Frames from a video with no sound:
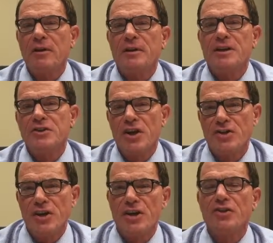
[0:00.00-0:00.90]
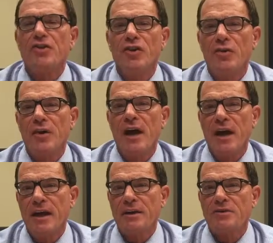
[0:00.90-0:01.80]
exchanging into
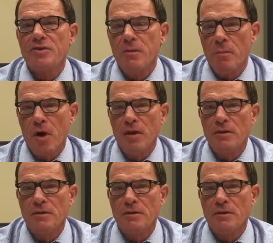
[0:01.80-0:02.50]
a strip mall.